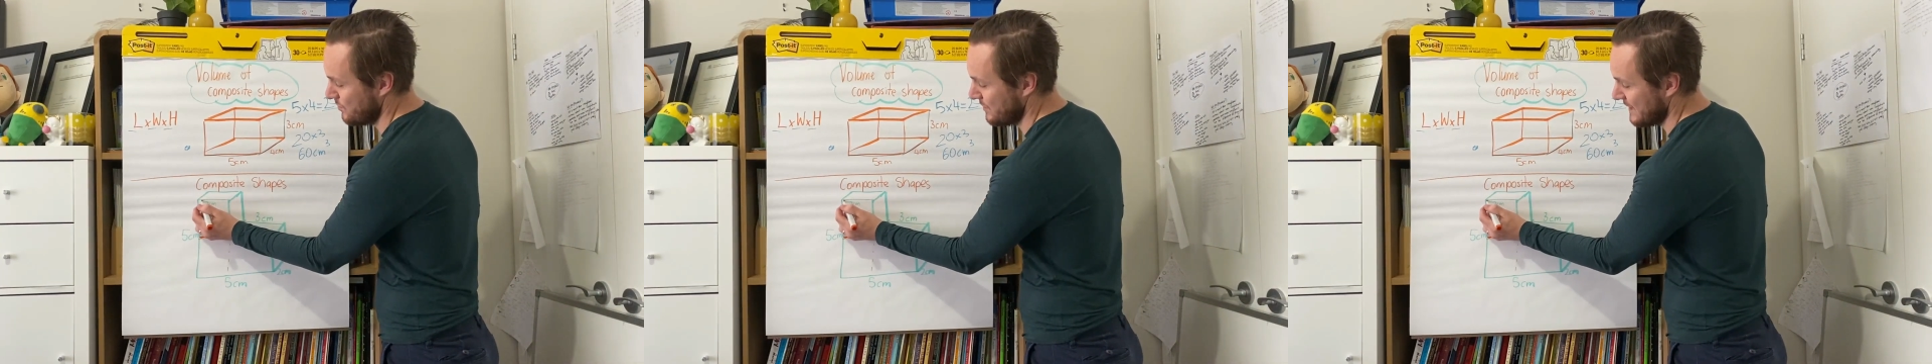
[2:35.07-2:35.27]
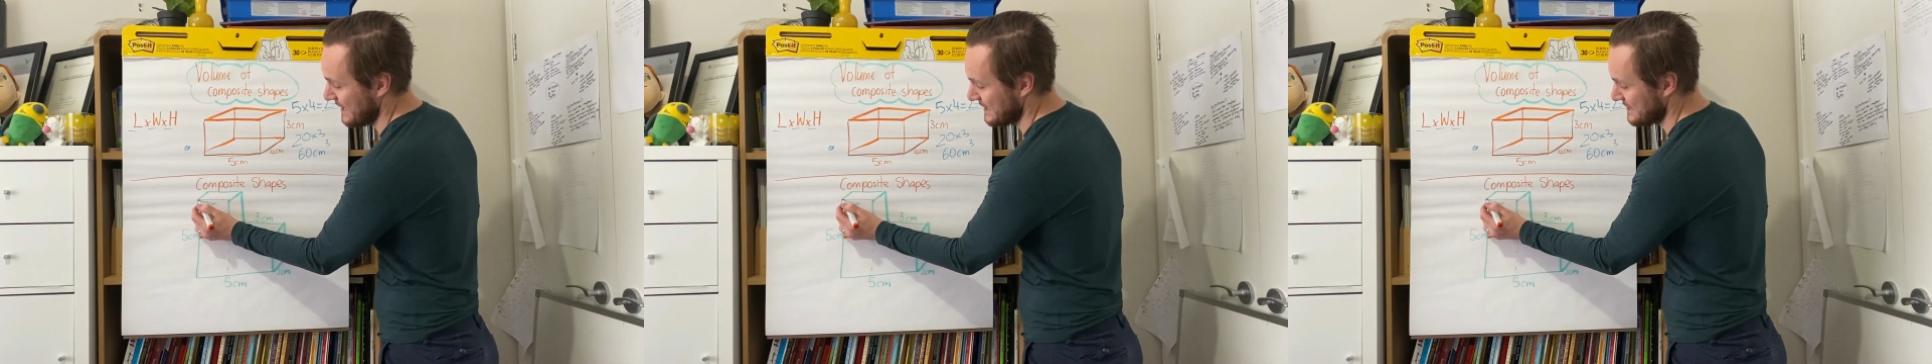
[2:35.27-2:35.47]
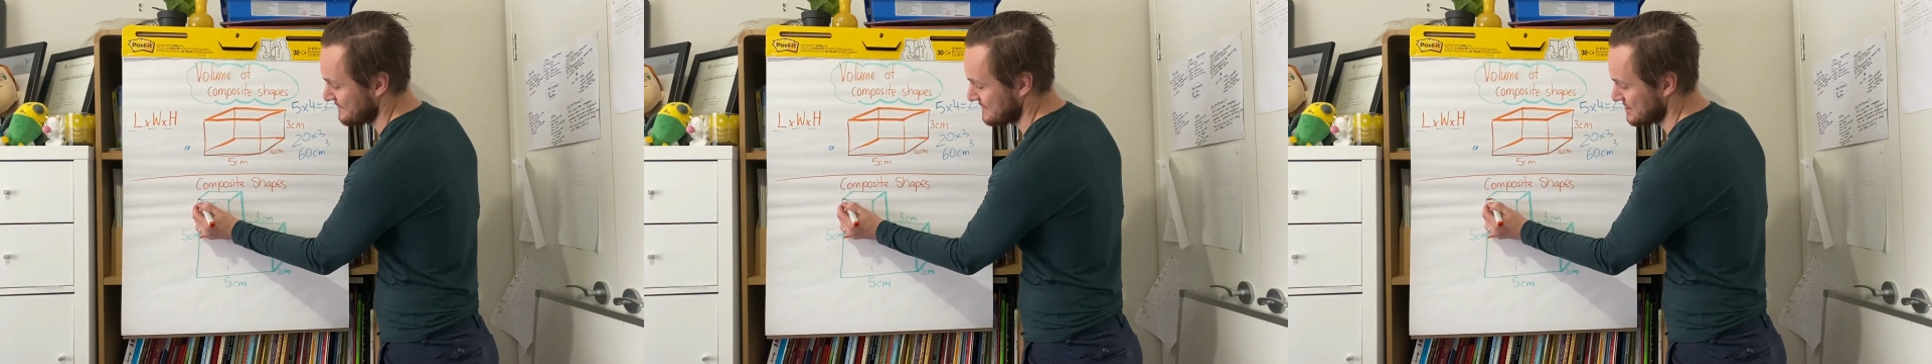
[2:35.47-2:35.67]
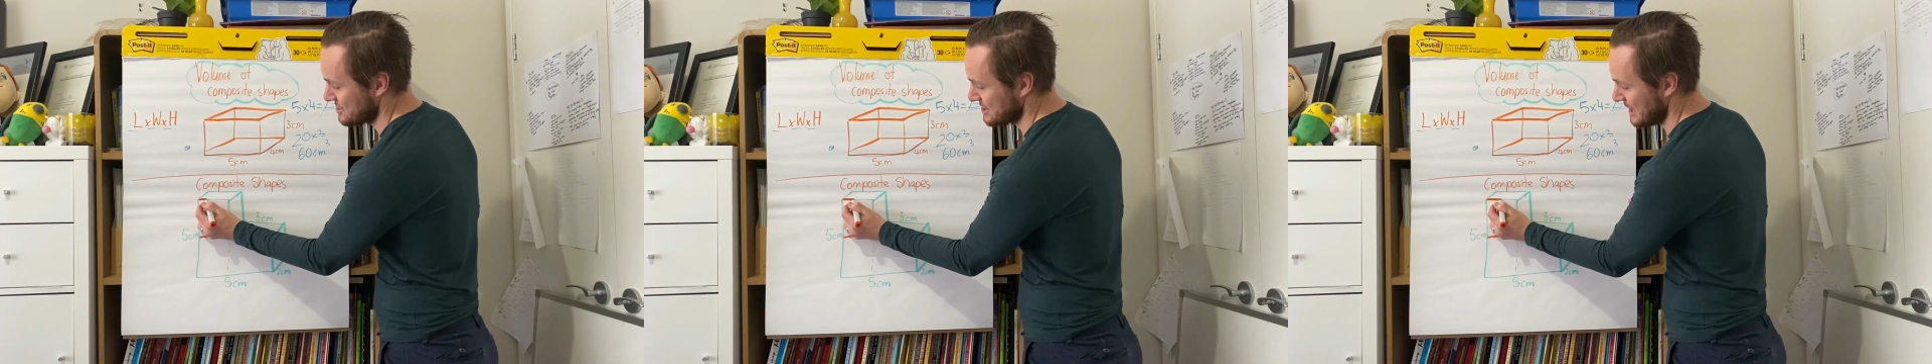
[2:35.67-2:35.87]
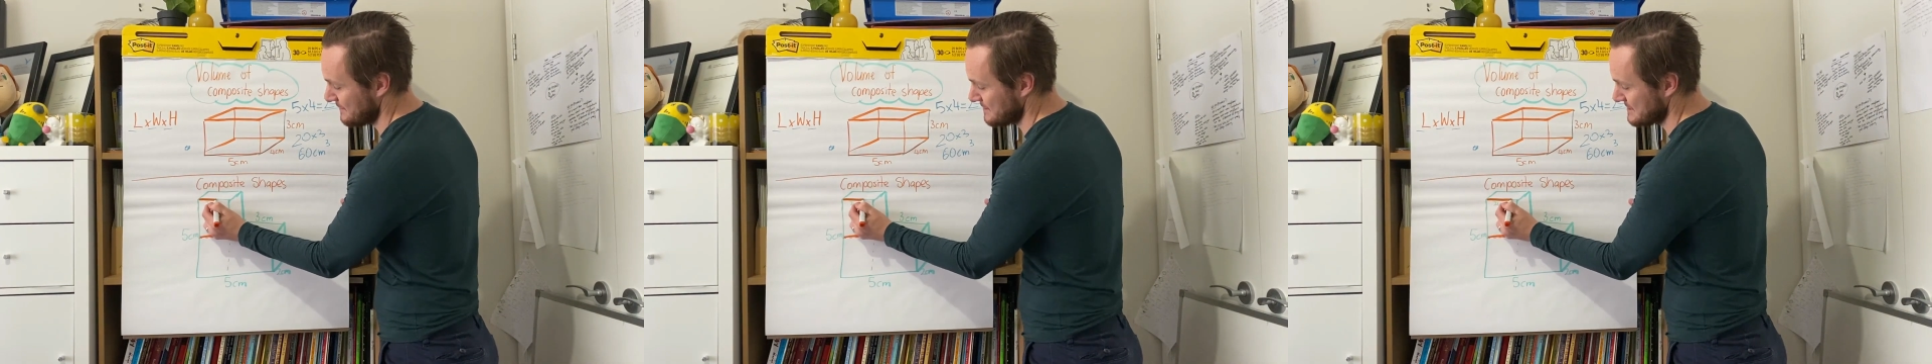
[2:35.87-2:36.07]
length of this
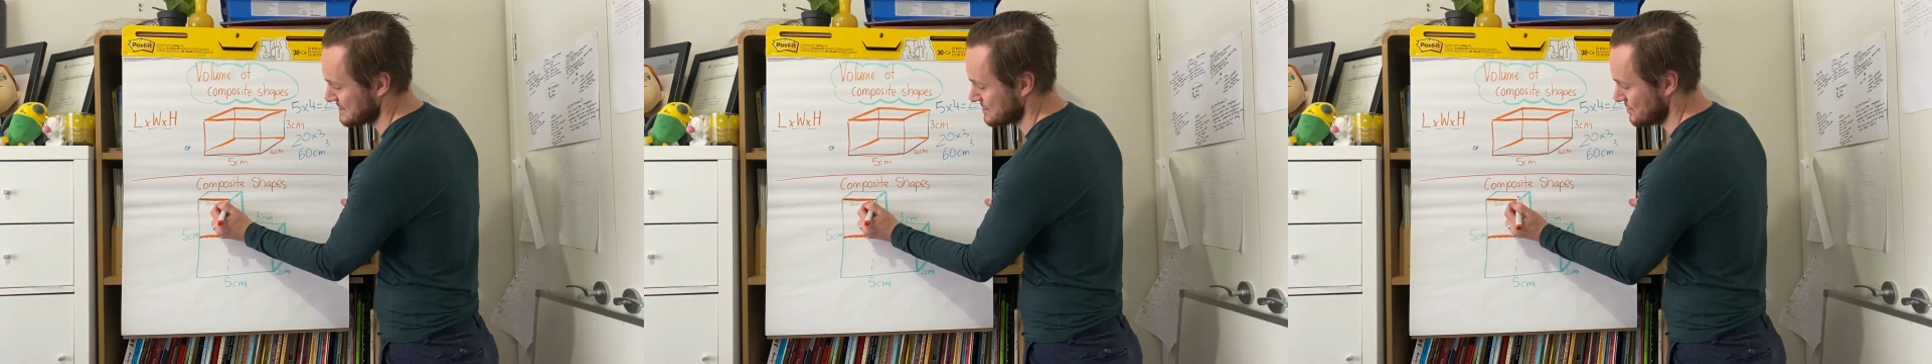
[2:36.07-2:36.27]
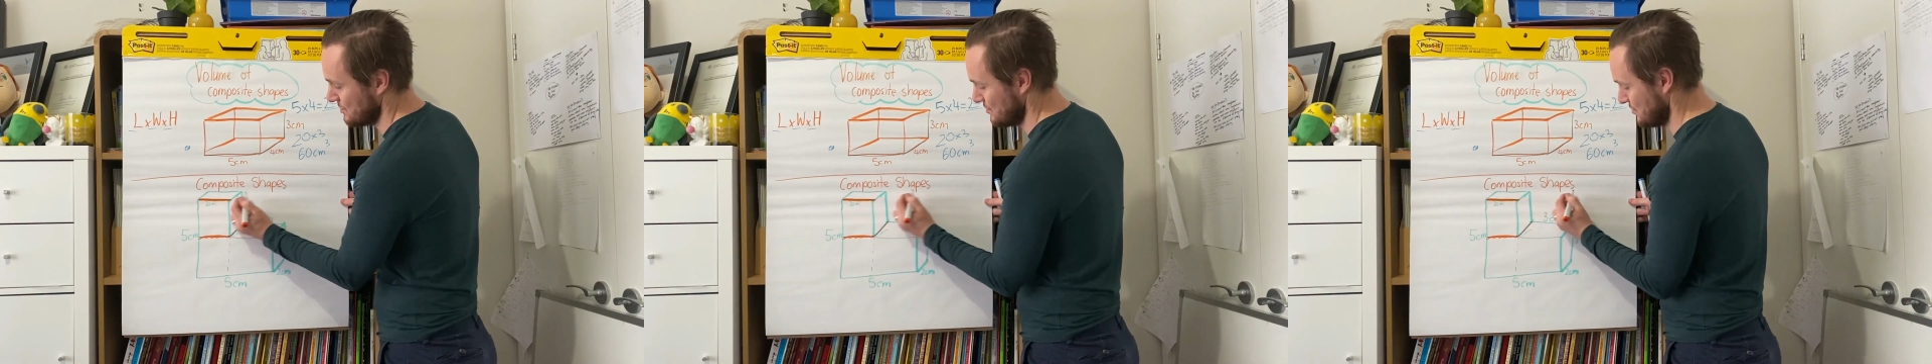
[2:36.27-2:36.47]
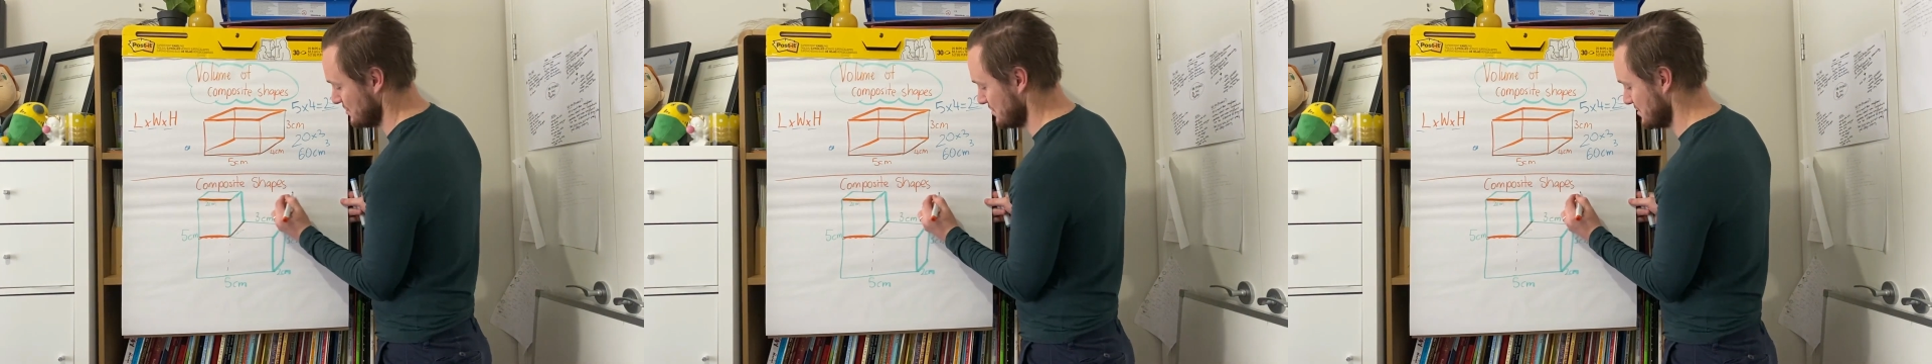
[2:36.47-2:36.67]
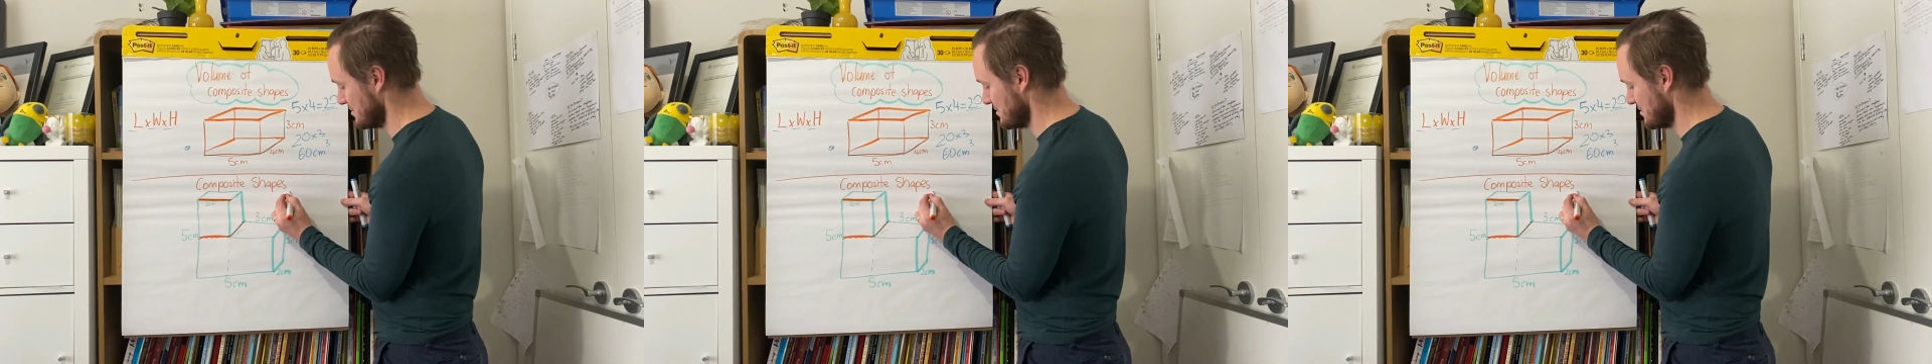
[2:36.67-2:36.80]
shape is 2,